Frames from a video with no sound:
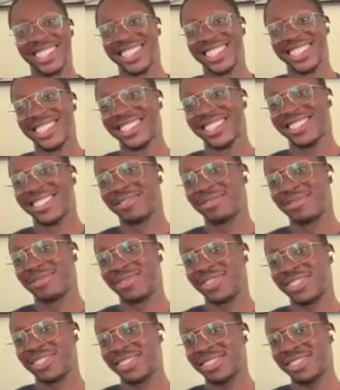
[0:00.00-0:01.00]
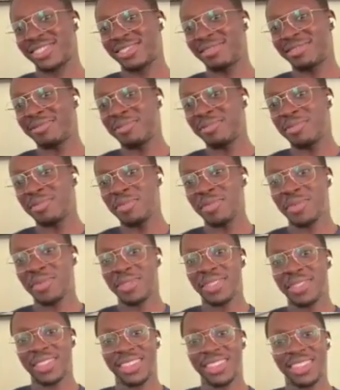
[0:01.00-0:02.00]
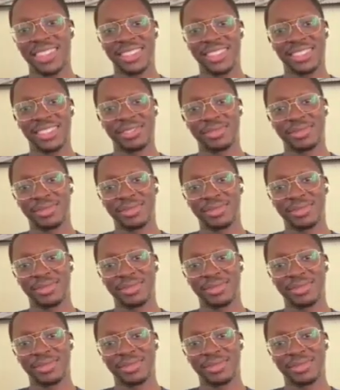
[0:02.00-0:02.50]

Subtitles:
Yeah. Okay, so let's get